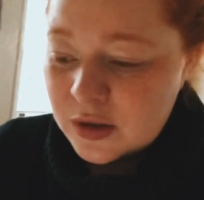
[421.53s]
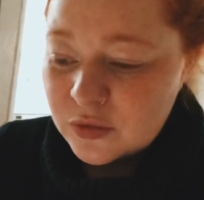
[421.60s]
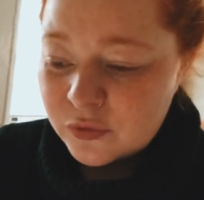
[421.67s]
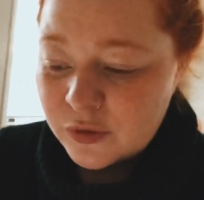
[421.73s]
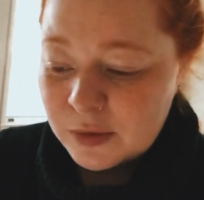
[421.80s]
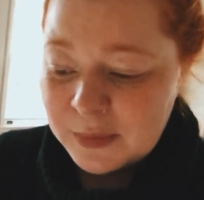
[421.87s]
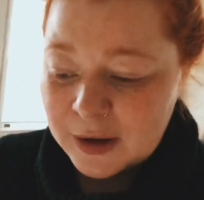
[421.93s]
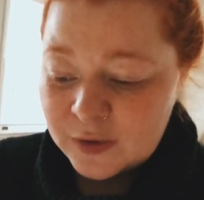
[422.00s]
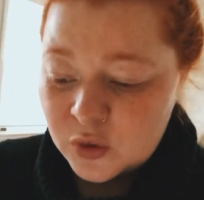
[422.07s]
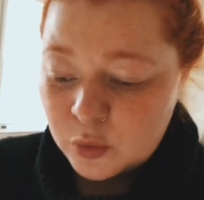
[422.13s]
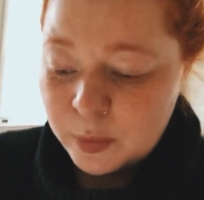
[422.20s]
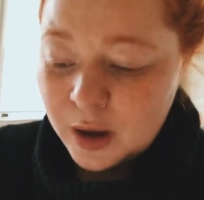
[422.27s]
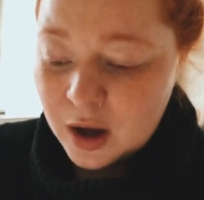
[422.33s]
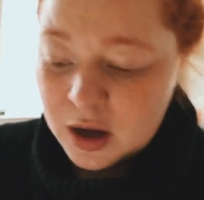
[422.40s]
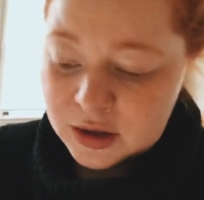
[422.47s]
from
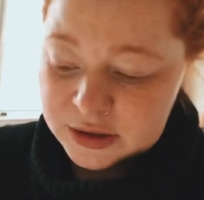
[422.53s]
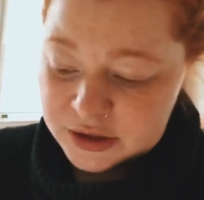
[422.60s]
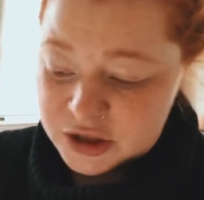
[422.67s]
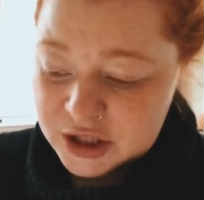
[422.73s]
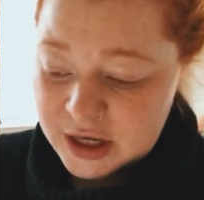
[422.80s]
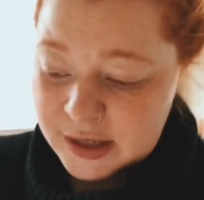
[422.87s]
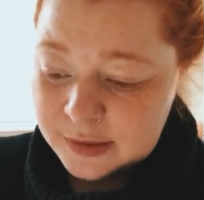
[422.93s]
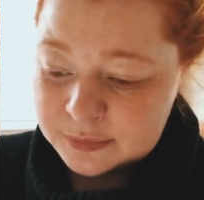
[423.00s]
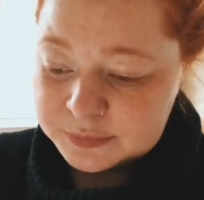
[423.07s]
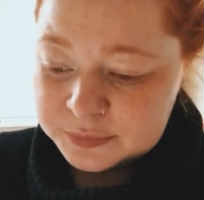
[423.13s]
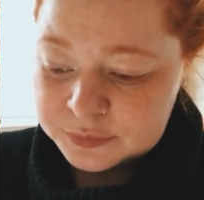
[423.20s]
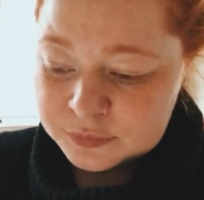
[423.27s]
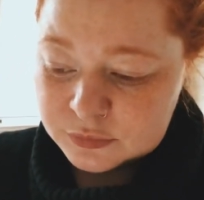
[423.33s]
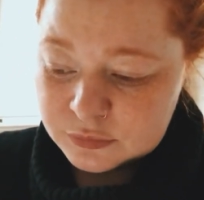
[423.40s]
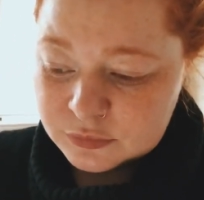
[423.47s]
Anthropologie,
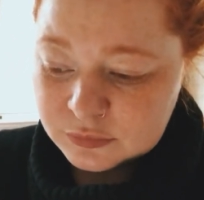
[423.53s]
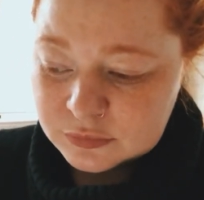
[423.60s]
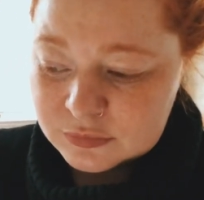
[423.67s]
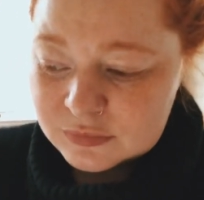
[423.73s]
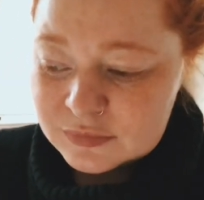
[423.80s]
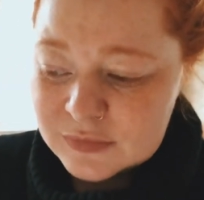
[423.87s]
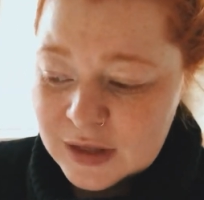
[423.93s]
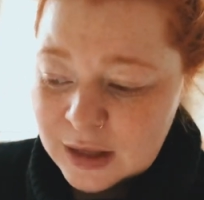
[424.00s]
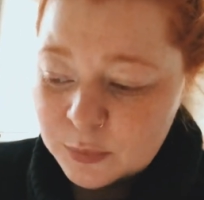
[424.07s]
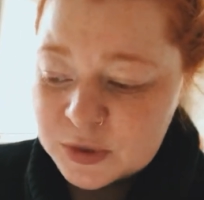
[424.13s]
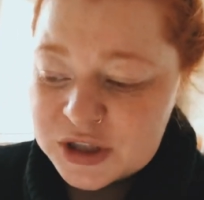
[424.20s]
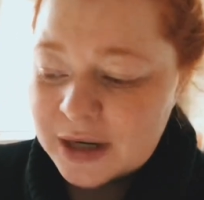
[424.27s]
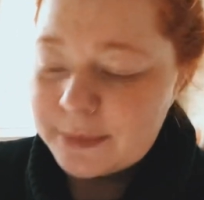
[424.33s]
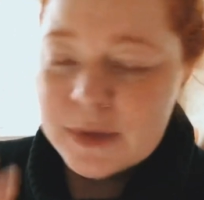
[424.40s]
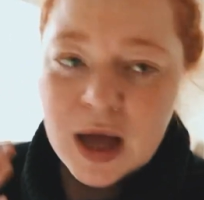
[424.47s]
which
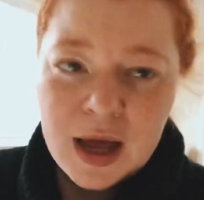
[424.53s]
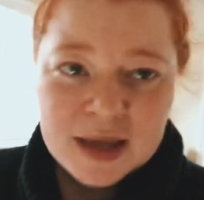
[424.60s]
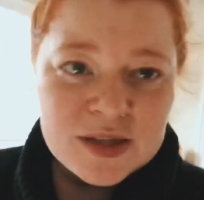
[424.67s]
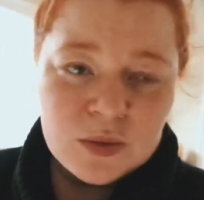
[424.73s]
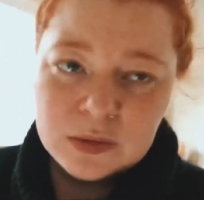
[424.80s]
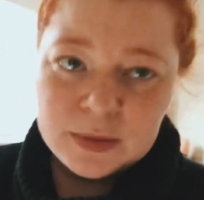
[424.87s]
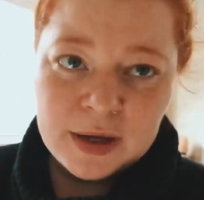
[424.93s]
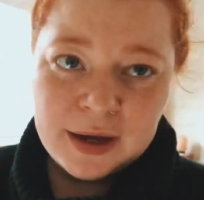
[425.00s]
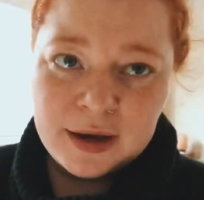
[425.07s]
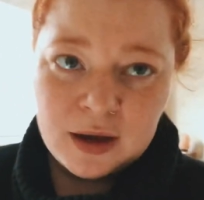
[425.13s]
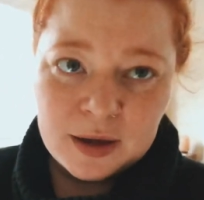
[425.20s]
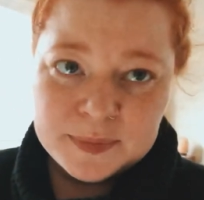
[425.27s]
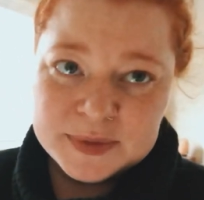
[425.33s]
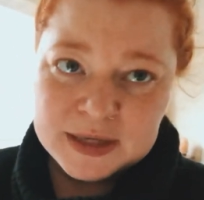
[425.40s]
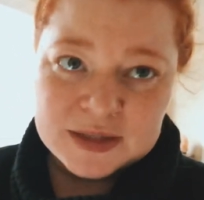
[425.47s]
I'm not, I swear I'm not
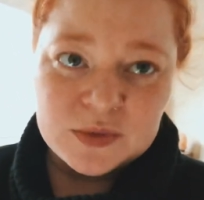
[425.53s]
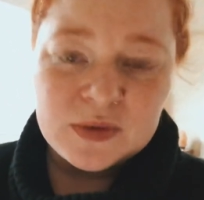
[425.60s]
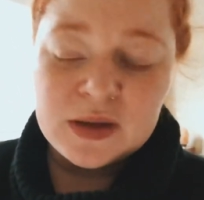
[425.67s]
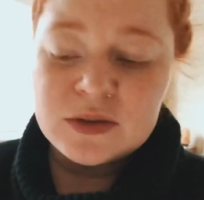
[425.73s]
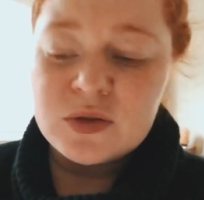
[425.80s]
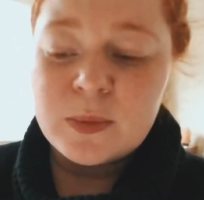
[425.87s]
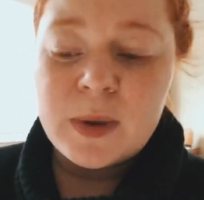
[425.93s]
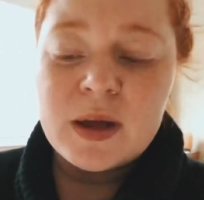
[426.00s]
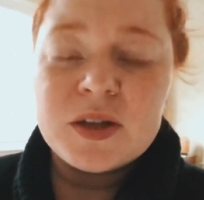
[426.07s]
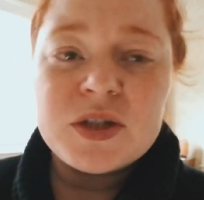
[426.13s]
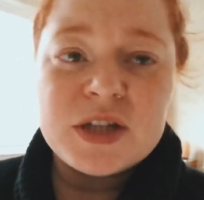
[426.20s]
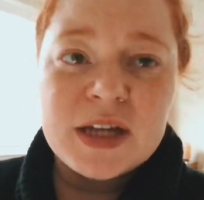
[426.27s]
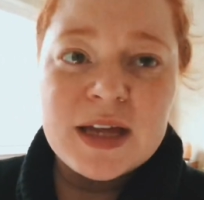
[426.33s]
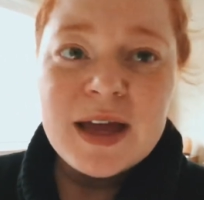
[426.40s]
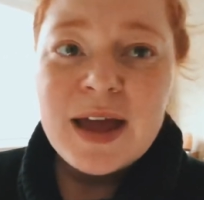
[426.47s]
obsessed with
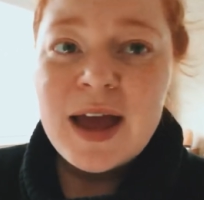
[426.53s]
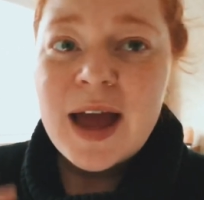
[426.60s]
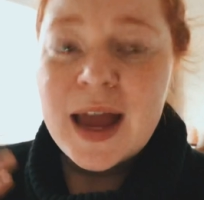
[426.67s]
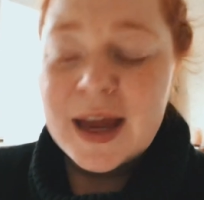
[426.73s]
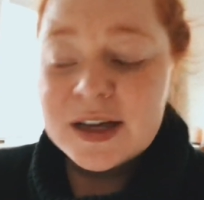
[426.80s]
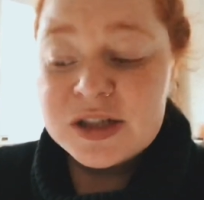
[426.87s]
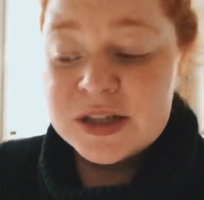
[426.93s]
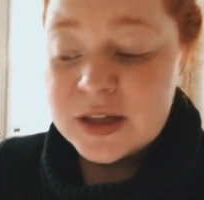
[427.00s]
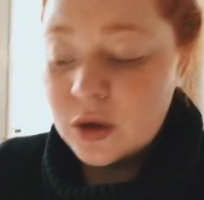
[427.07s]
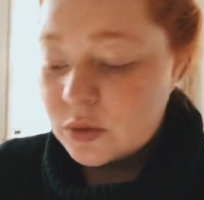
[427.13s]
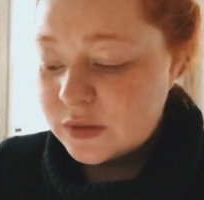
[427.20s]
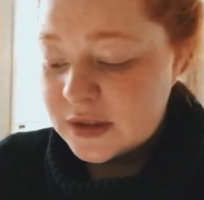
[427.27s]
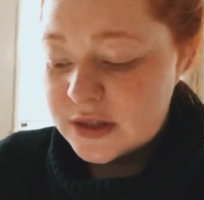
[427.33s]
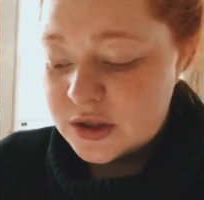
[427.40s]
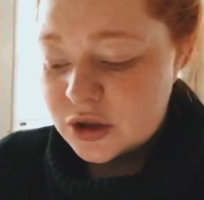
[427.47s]
Anthropologie. I actually
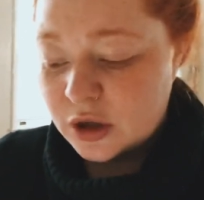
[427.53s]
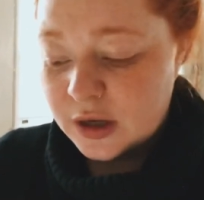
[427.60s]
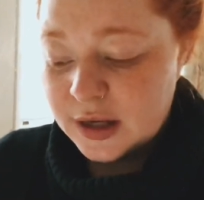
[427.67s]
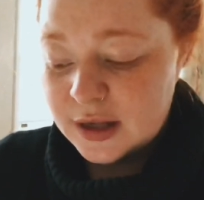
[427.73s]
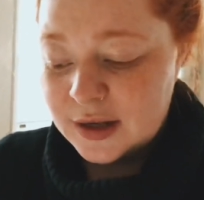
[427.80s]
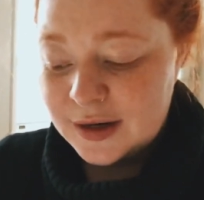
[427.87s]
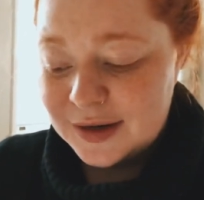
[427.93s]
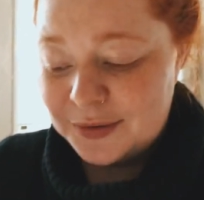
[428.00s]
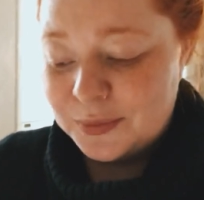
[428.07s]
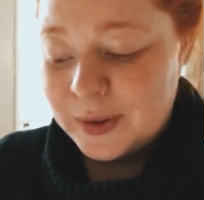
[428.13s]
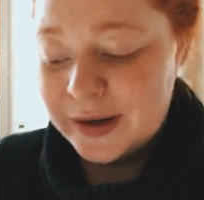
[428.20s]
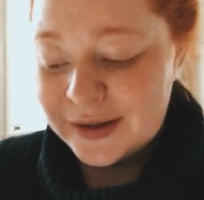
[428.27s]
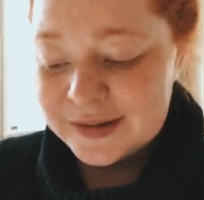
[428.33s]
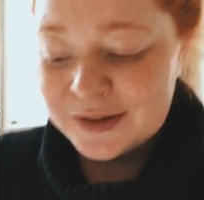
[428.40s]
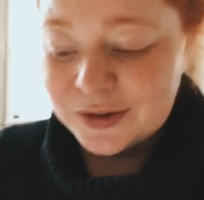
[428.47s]
only started
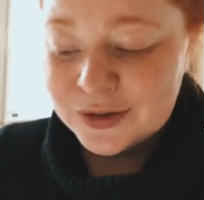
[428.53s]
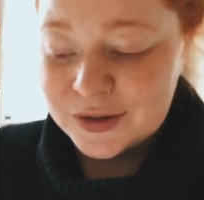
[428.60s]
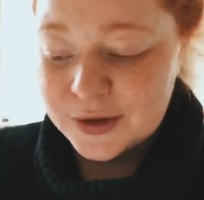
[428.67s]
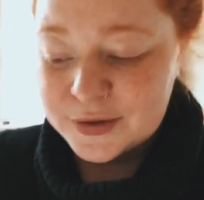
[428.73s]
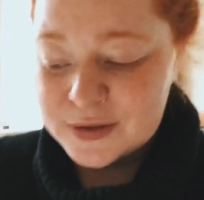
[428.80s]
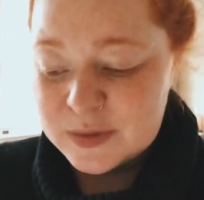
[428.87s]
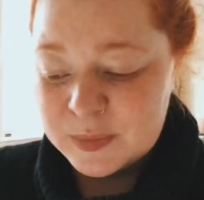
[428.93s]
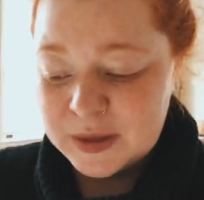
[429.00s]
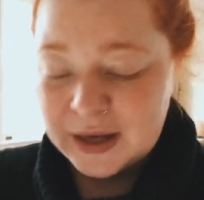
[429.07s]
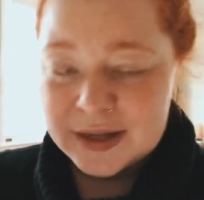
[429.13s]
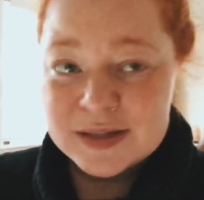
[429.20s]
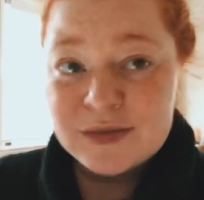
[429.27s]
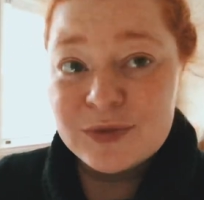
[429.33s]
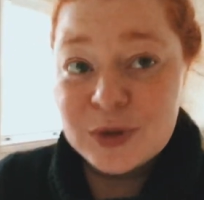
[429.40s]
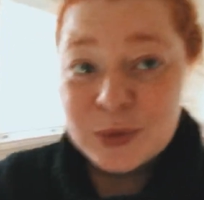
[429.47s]
wearing their clothes because
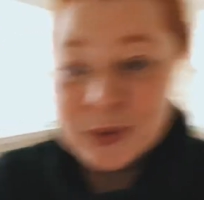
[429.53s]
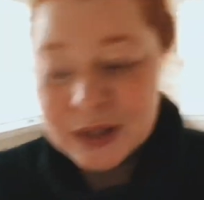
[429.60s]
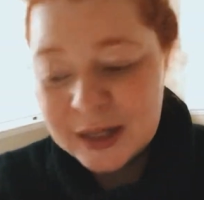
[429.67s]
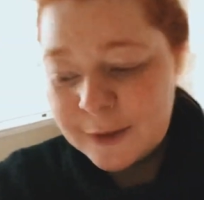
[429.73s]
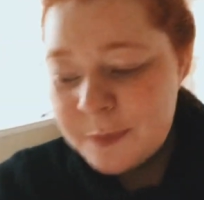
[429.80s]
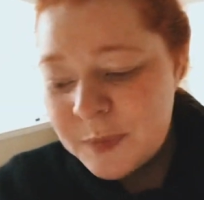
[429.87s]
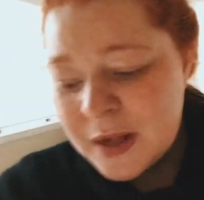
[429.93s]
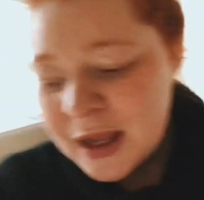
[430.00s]
of Nuuly.